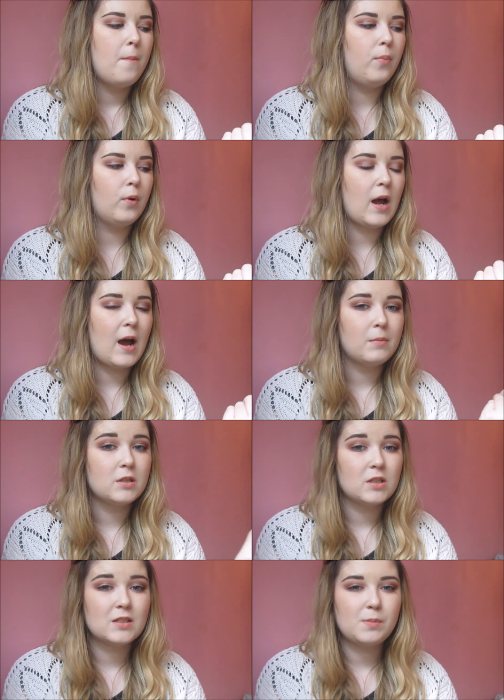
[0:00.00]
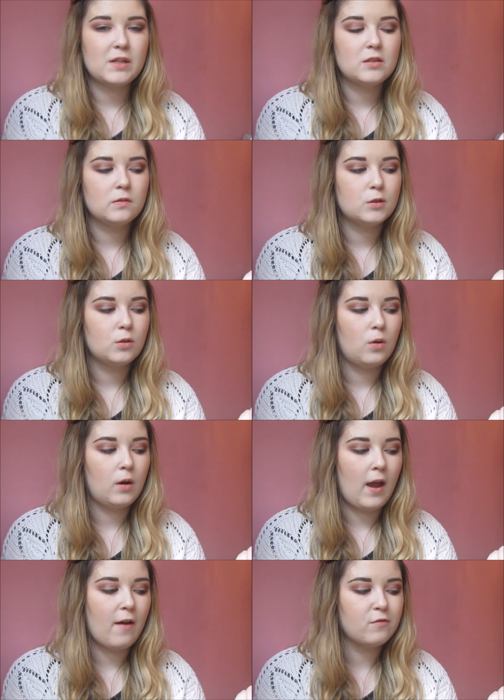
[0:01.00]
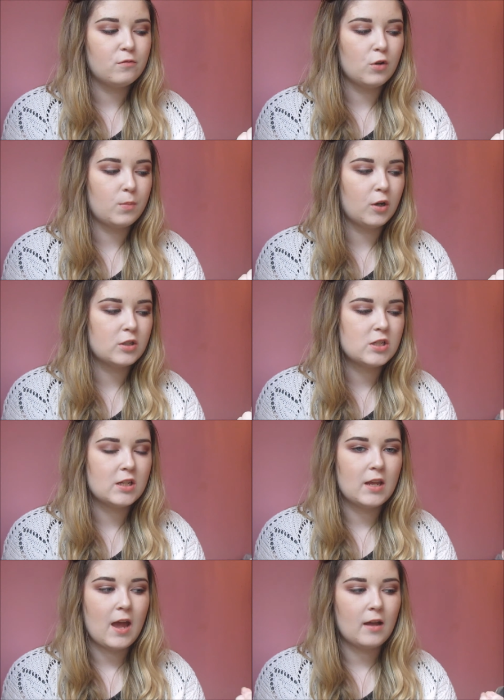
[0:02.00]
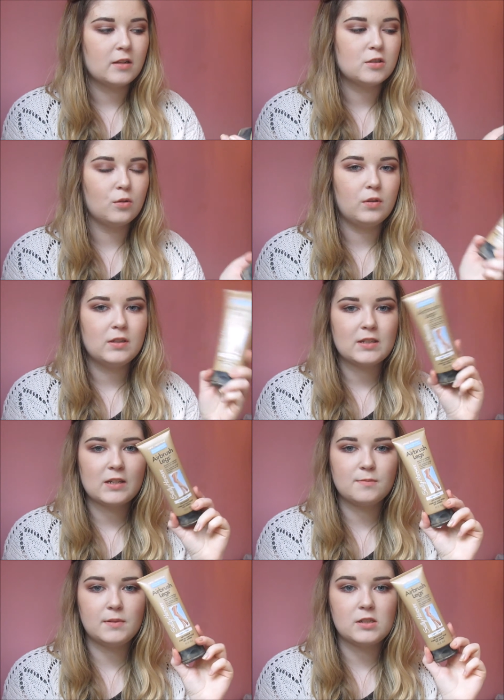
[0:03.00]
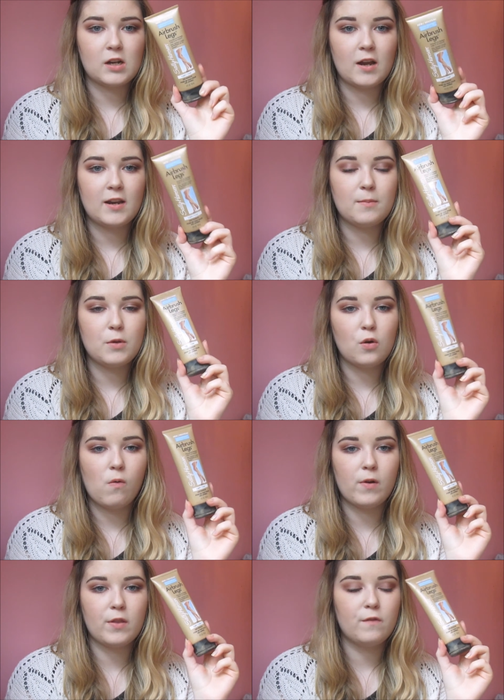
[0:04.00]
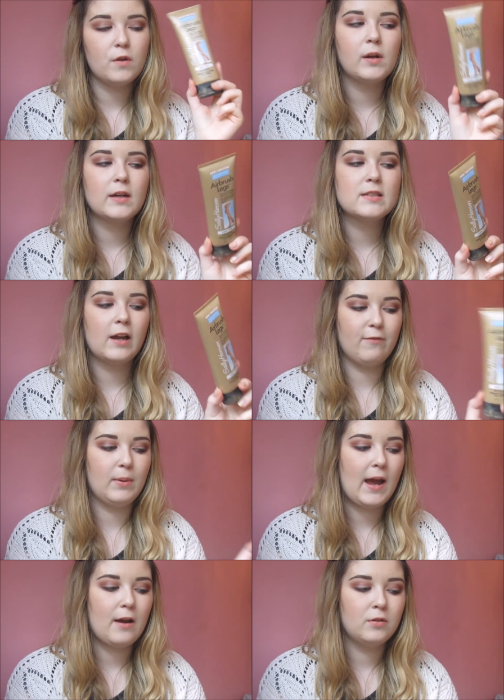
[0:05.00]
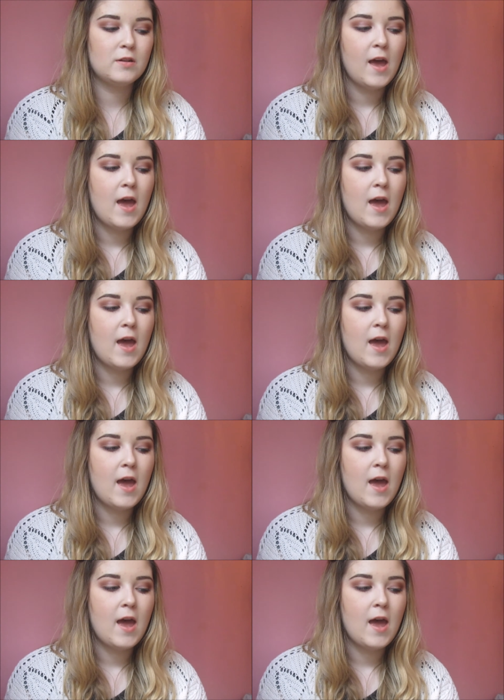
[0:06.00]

But it's expensive, so I haven't repurchased it yet, so this has been tidying me over the few nights I've been out.